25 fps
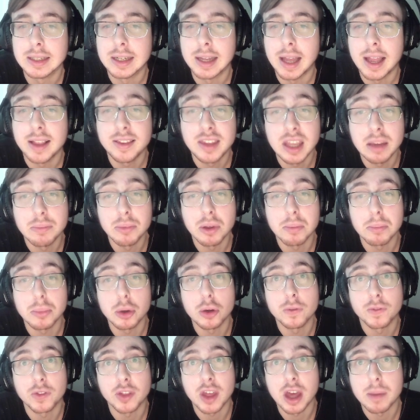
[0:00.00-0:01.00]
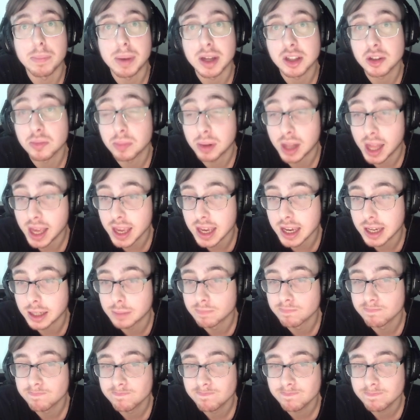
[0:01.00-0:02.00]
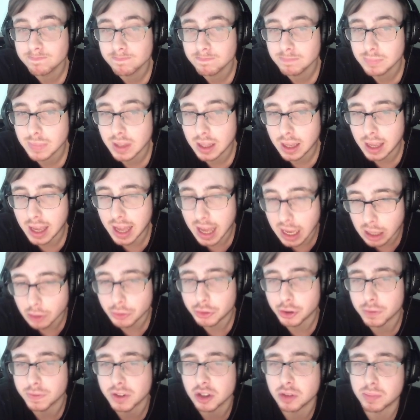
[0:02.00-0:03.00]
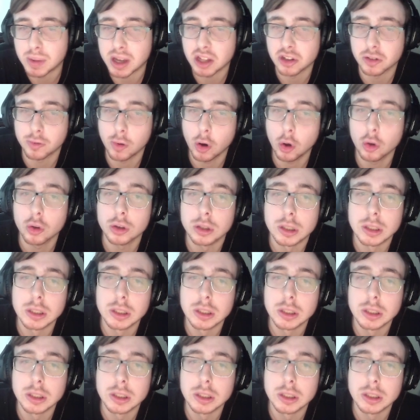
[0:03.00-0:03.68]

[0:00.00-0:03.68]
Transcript: a team that moved their best player out of his best role.